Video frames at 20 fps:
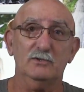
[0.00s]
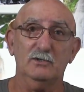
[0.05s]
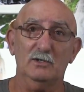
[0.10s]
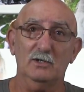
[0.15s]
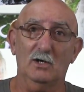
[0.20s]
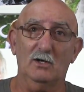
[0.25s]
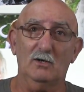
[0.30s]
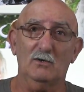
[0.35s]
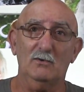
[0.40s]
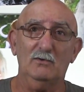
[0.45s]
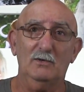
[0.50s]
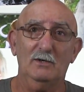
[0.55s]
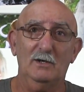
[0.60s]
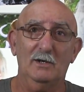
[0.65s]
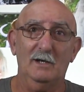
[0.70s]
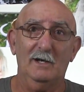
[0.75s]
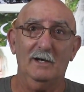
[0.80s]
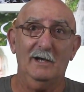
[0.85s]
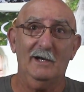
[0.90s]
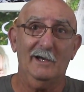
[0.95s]
You know,
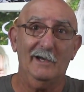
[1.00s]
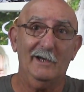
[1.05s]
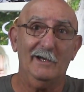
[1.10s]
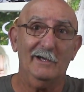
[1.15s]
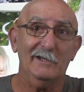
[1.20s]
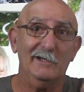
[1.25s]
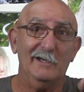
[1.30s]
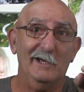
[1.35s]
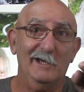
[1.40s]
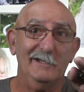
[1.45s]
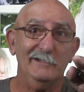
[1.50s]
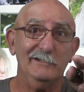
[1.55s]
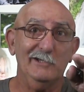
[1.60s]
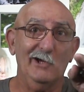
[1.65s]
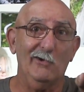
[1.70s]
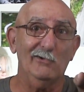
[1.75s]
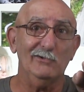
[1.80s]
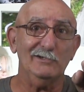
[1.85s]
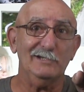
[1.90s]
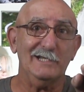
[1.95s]
you
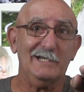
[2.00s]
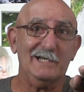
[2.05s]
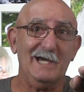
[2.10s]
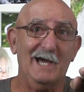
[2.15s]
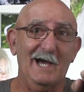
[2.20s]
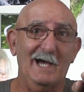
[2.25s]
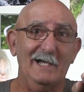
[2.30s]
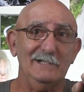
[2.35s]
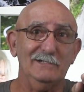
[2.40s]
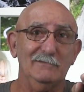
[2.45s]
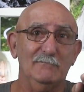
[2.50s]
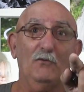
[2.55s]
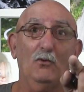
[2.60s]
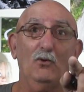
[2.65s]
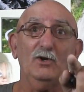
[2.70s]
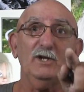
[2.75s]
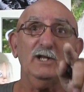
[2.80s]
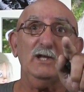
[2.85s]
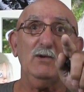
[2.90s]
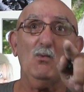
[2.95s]
only got
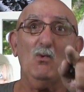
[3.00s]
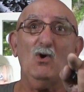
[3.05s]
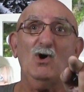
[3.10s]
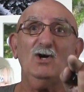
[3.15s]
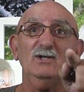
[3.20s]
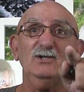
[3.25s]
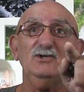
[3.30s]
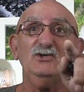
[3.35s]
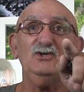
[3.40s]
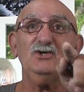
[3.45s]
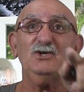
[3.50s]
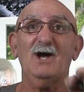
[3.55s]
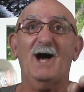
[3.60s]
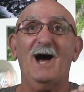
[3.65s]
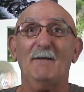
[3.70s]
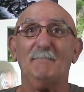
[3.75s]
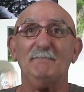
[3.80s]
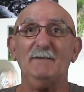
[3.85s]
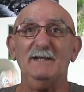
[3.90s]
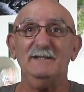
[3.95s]
41
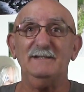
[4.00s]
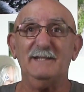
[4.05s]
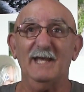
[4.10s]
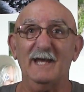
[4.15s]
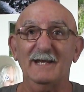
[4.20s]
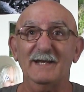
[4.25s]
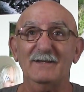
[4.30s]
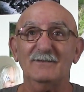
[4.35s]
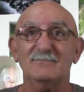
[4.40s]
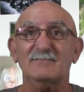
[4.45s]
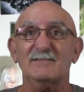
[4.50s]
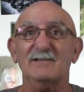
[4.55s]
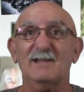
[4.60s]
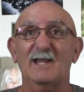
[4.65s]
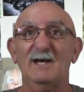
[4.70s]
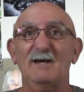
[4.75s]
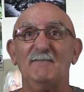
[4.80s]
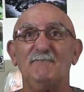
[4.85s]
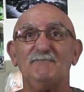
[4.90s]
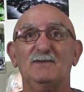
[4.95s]
shopping days
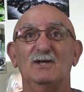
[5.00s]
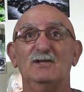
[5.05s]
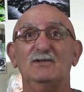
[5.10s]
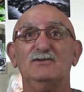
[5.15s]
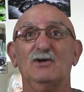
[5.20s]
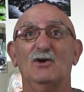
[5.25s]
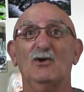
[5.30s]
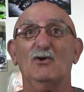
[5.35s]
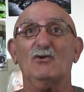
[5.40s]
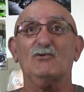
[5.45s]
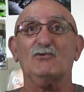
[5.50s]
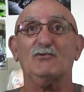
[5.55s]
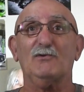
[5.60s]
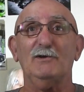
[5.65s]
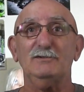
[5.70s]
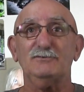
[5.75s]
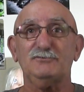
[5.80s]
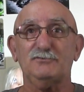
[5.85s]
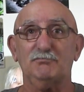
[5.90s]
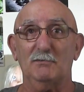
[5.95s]
left until
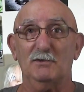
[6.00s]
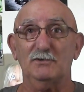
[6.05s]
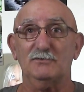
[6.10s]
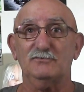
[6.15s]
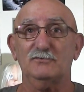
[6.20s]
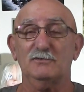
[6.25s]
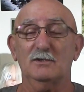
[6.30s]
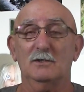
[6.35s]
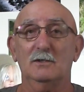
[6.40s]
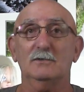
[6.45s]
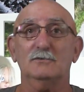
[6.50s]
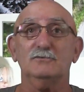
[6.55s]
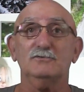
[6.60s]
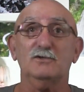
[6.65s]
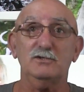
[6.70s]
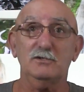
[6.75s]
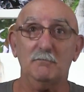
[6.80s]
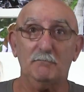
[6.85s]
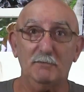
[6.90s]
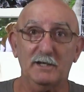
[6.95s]
Christmas. So
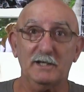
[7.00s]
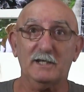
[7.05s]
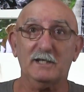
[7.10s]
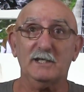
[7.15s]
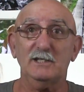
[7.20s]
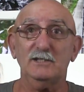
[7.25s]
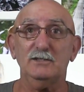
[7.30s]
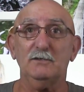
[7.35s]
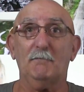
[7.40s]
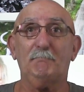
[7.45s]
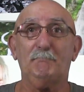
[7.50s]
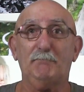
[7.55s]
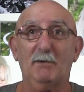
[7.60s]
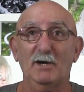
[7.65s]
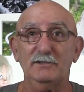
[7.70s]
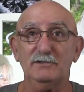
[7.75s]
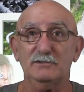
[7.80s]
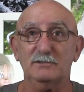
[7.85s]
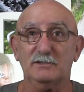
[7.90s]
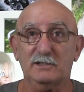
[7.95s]
you better get your
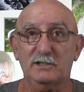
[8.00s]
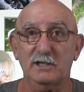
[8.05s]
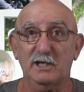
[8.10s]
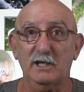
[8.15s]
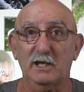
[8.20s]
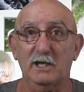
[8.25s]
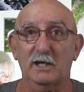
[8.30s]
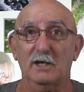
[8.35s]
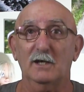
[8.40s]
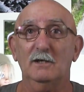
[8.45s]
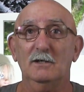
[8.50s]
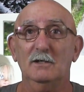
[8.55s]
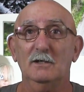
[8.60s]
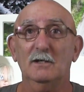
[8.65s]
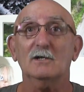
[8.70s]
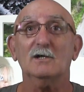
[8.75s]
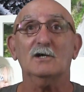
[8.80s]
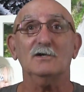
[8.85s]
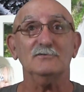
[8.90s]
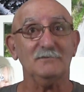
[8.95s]
butt in gear,
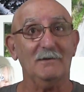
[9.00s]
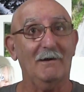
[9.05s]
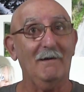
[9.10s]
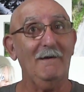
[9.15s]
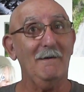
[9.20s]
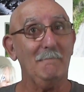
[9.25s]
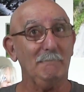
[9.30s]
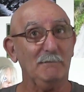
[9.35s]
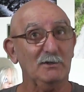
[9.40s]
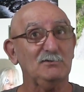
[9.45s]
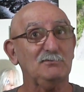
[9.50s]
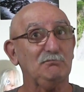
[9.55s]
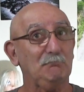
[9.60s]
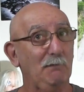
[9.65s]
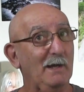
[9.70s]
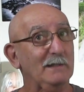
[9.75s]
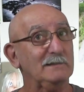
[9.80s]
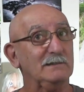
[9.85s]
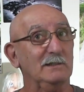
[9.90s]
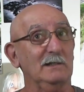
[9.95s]
because I'm
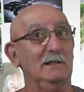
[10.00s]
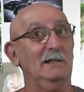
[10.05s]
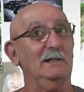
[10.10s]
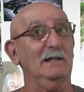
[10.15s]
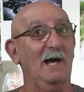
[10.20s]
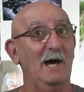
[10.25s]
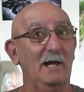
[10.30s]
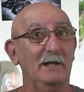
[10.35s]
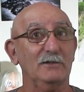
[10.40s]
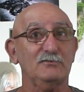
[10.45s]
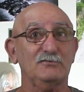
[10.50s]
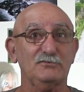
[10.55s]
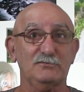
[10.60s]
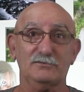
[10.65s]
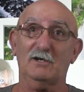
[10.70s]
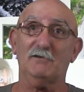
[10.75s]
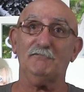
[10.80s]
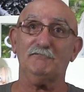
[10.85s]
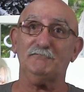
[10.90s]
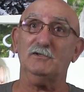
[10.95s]
expecting a lot of
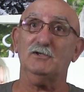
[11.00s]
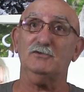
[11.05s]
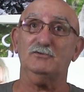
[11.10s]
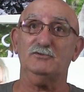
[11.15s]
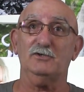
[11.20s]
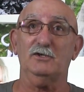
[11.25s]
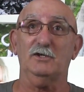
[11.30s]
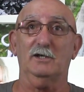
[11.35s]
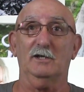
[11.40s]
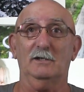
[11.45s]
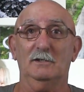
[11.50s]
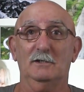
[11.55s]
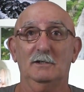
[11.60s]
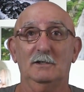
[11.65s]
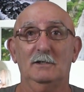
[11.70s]
stuff this year.